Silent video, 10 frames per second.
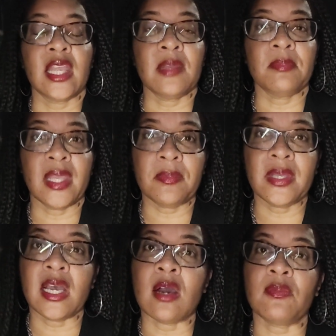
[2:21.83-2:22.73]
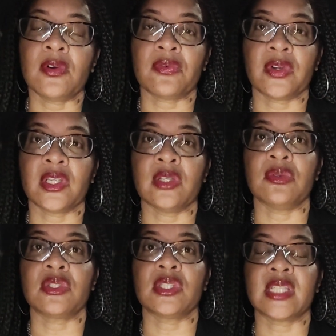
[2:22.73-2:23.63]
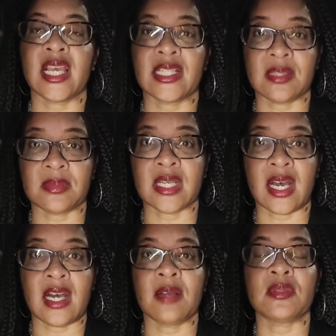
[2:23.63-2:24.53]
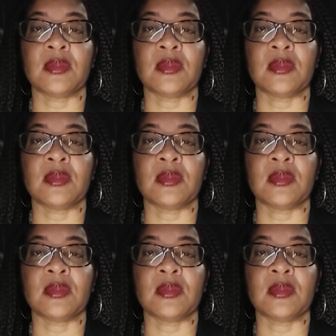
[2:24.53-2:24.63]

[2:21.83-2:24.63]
it may be helpful for you to take some time